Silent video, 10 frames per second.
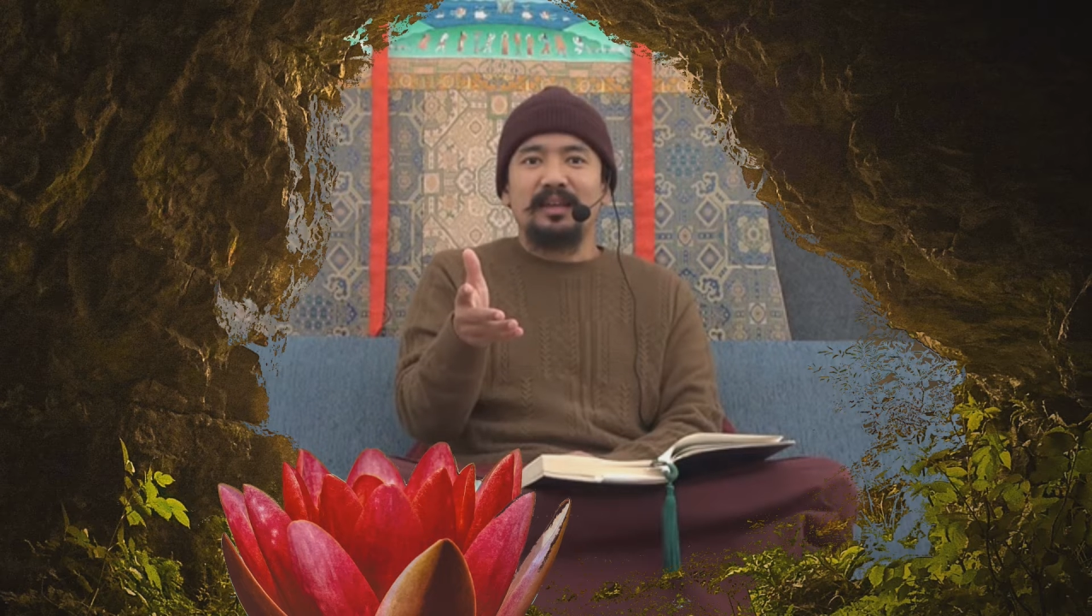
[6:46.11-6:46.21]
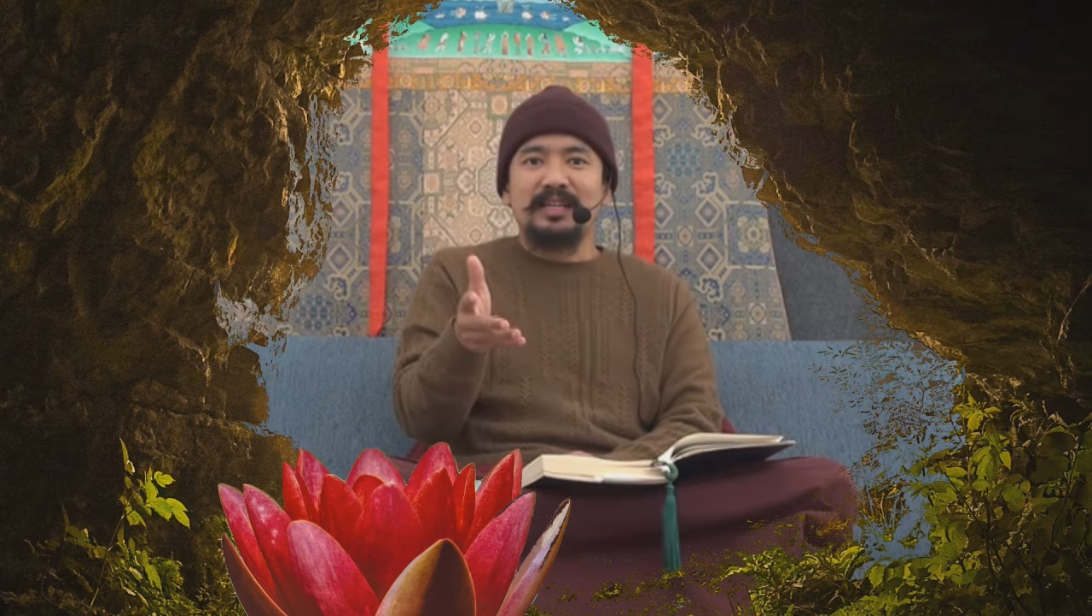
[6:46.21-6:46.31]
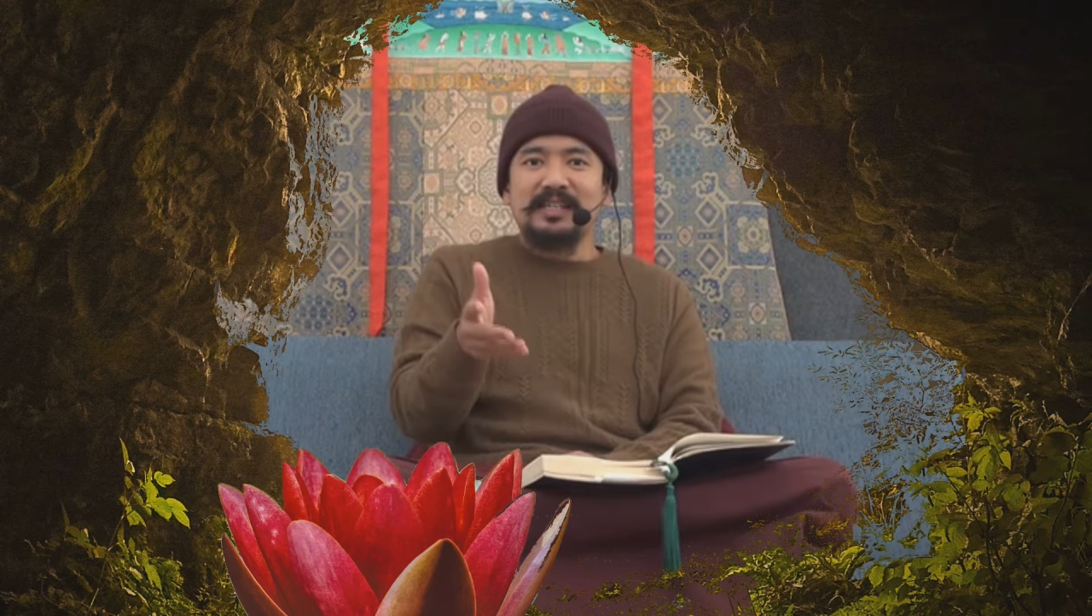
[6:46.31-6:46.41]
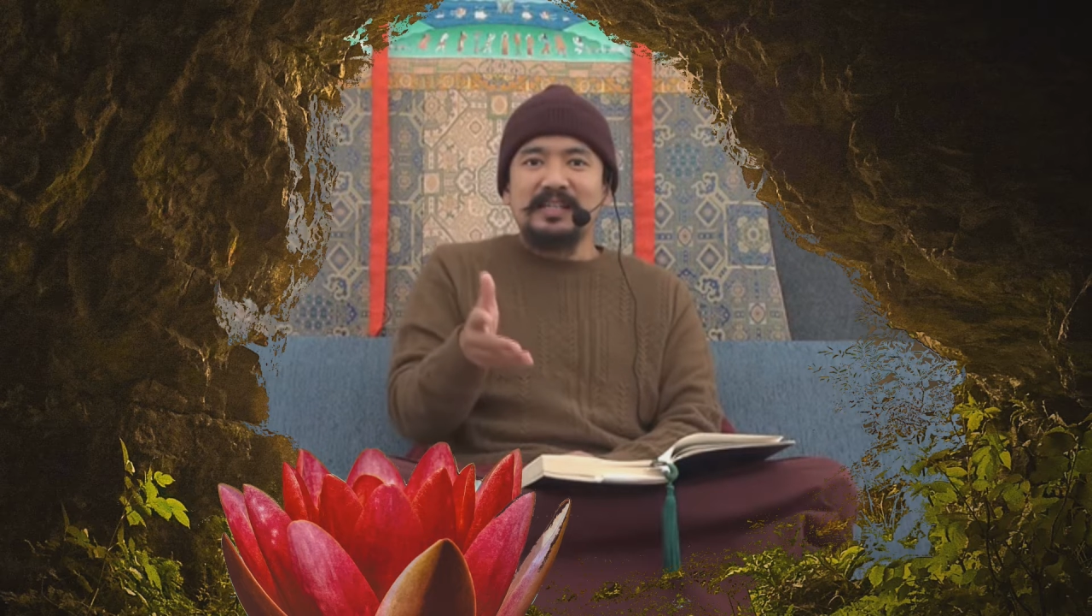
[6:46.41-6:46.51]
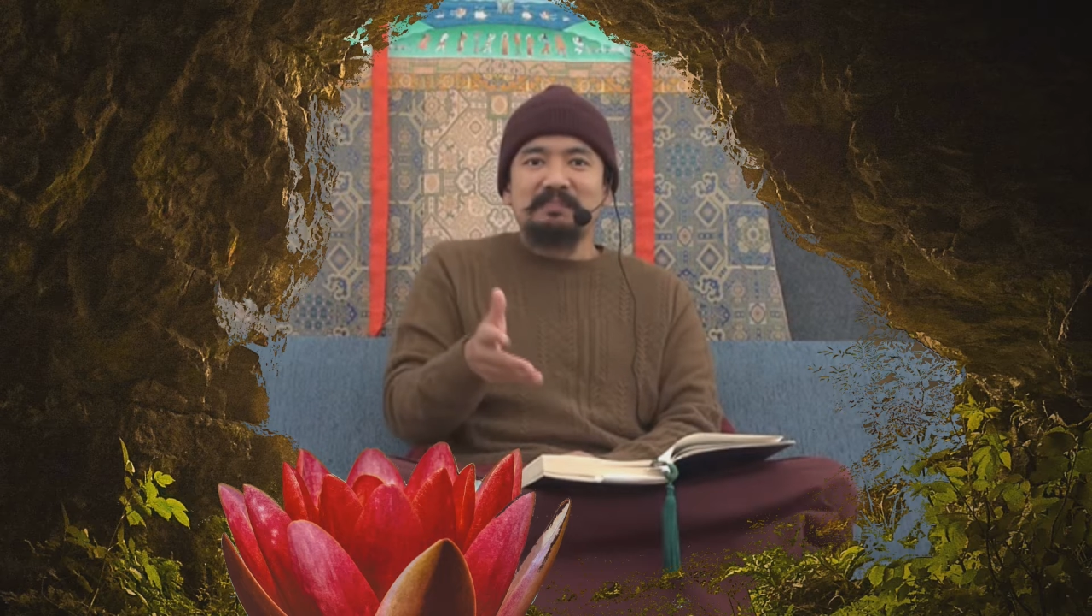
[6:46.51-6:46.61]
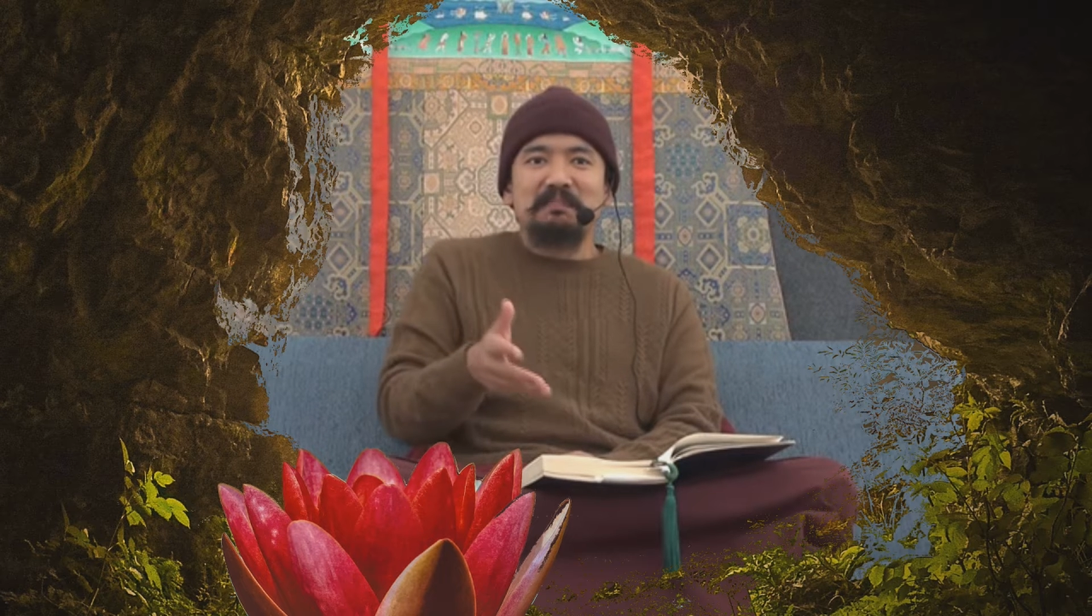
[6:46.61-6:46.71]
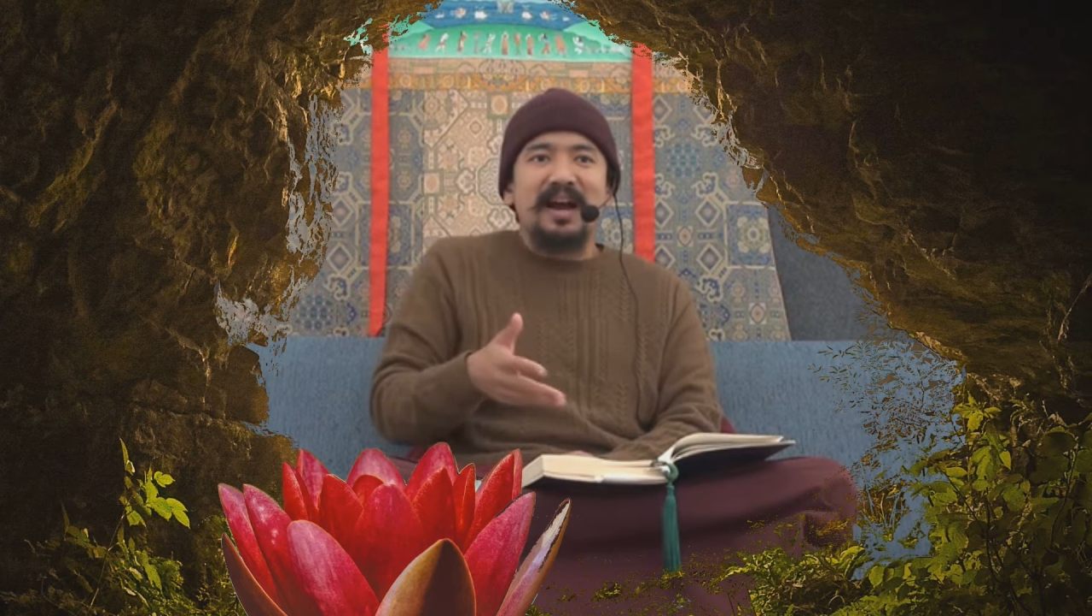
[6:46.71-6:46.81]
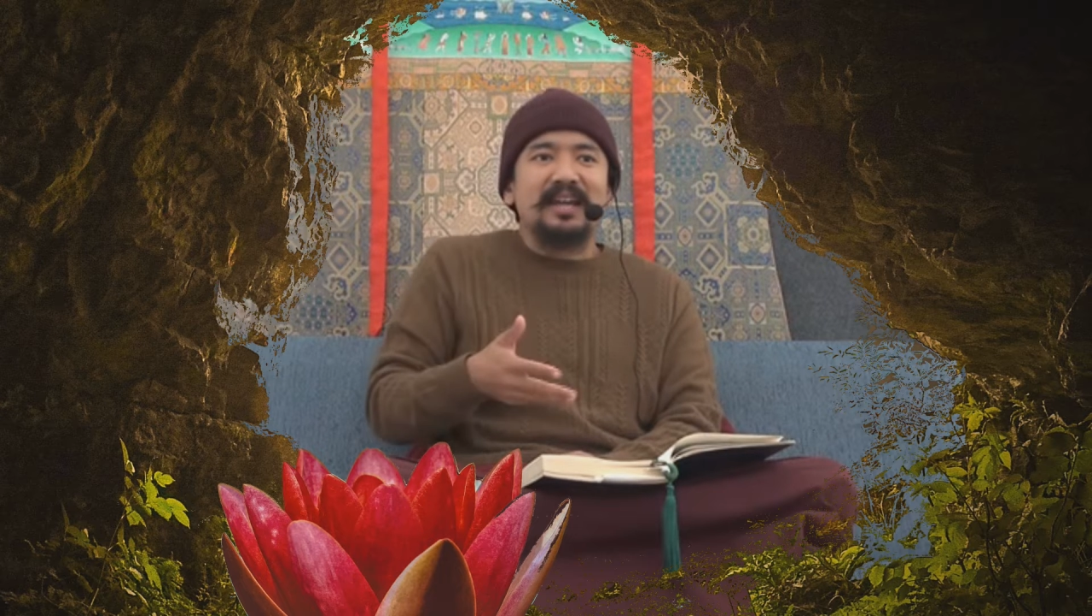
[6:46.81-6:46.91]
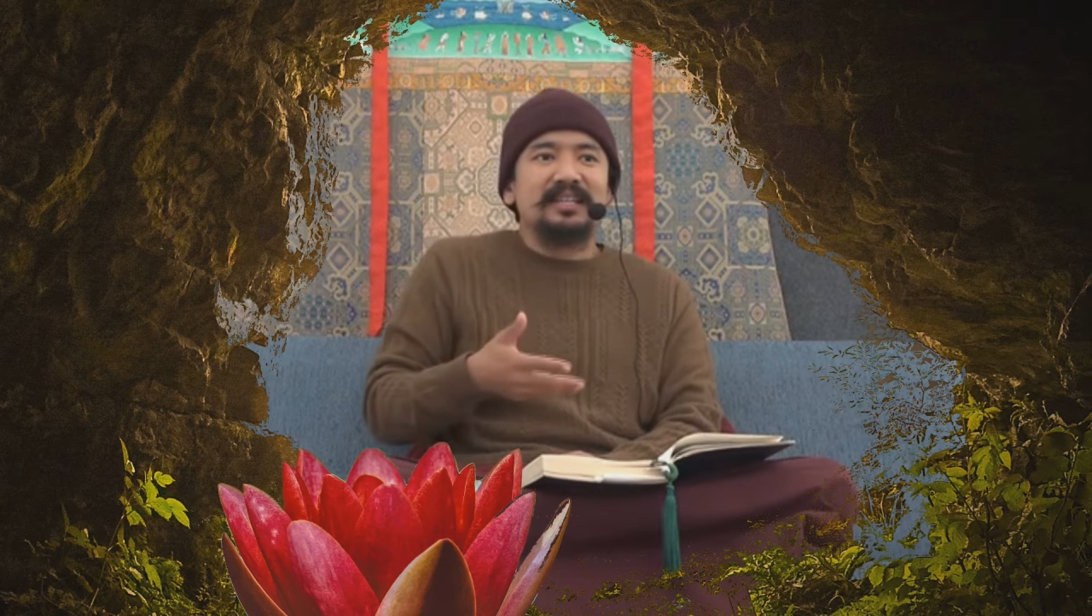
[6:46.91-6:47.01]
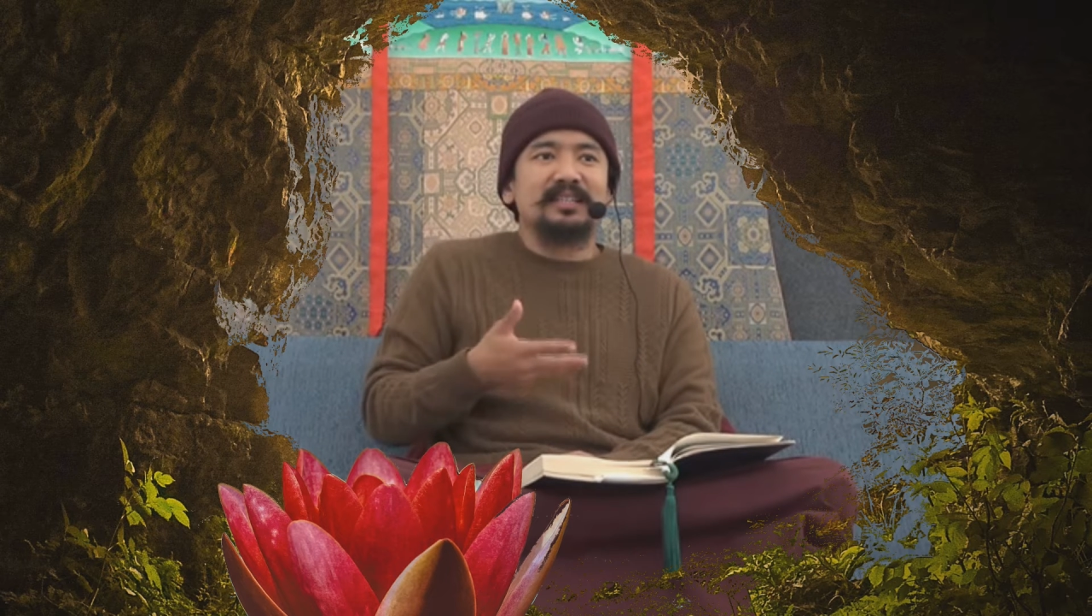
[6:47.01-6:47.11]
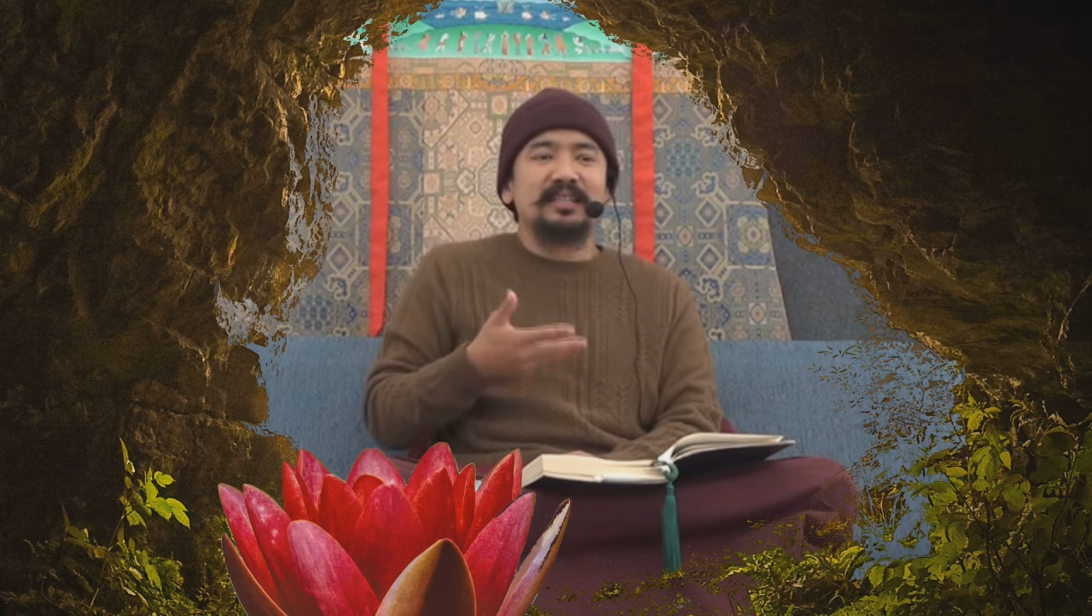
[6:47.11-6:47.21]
it reminds